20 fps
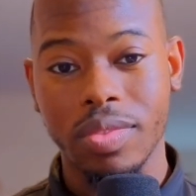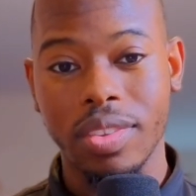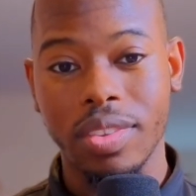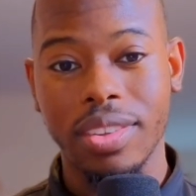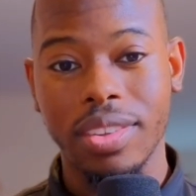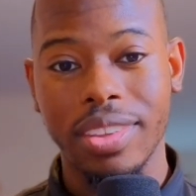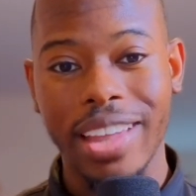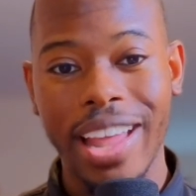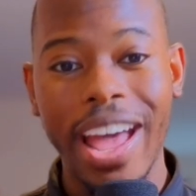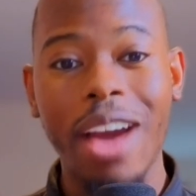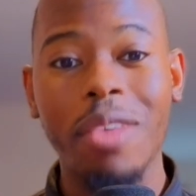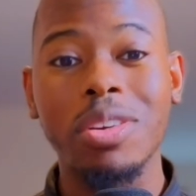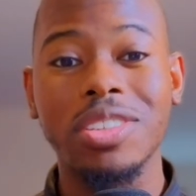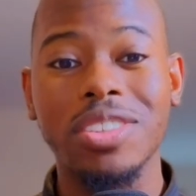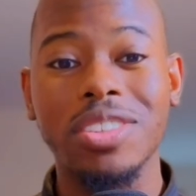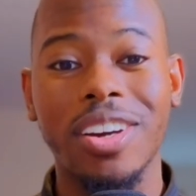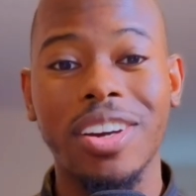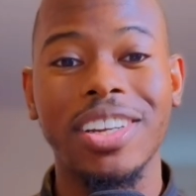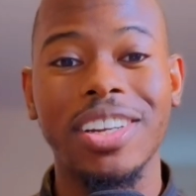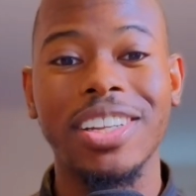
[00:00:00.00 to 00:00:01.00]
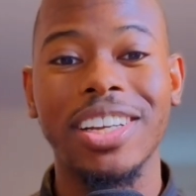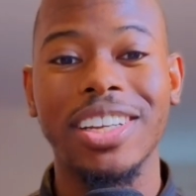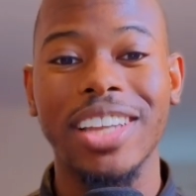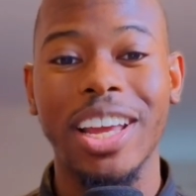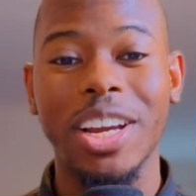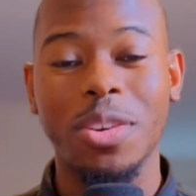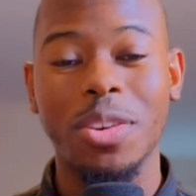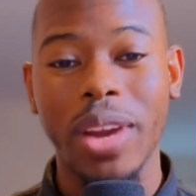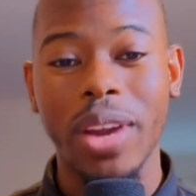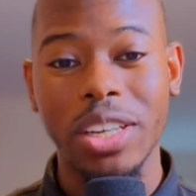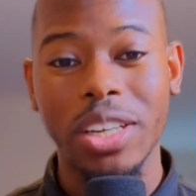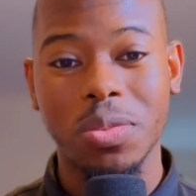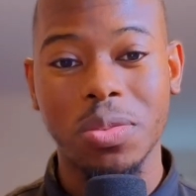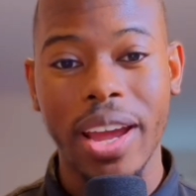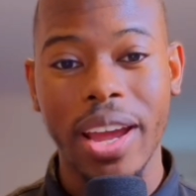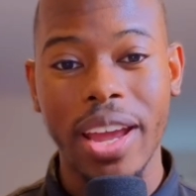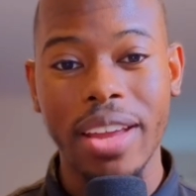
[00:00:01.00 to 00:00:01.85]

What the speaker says: Now we're starting to look like Christ, right?